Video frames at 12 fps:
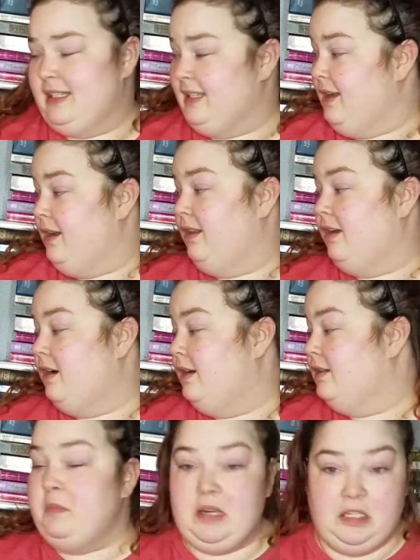It's not a
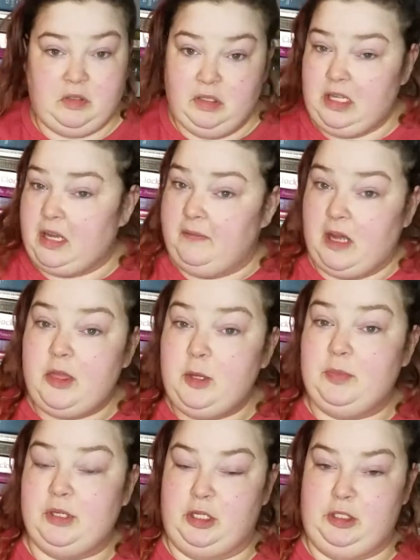lot compared to a lot of
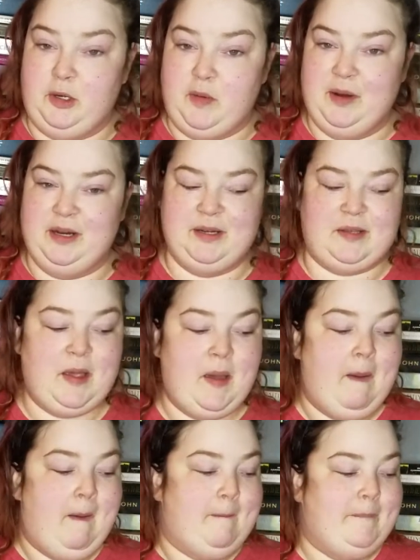other booktubers,
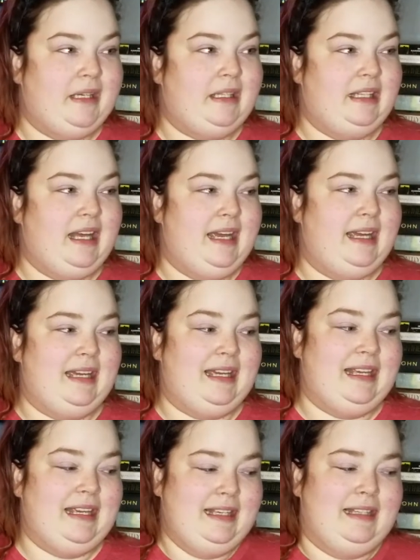but
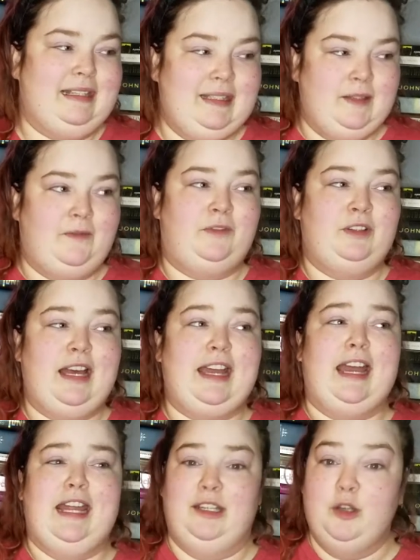like for
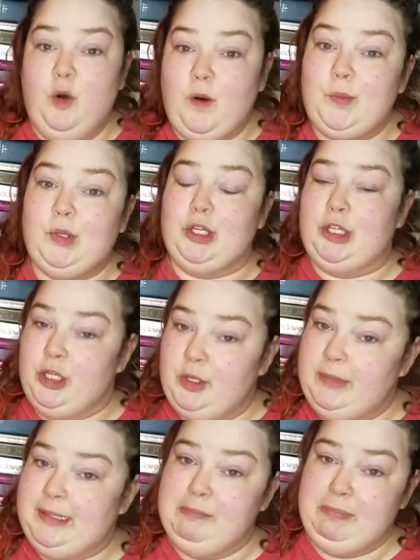like a normal
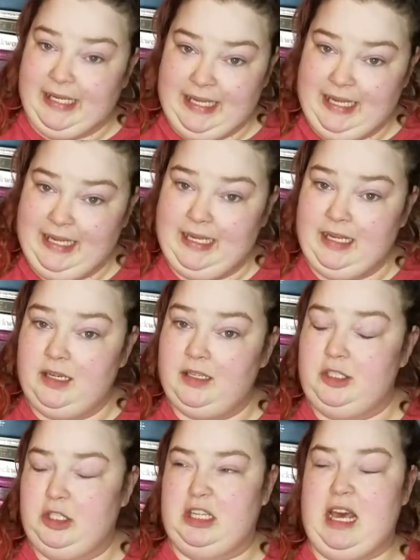human being,
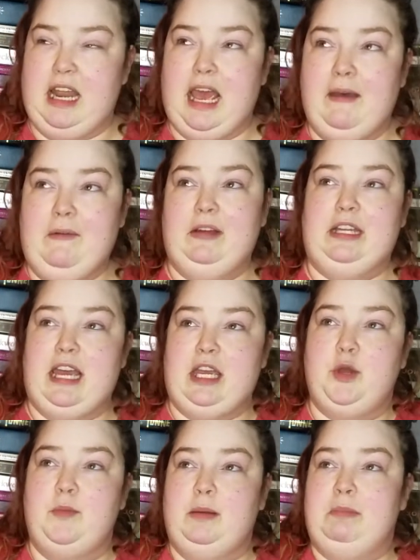just an everyday
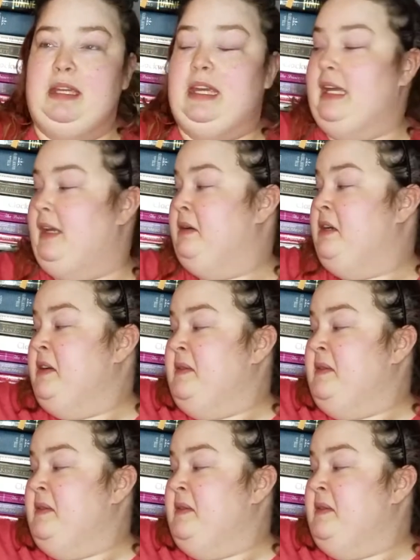human being,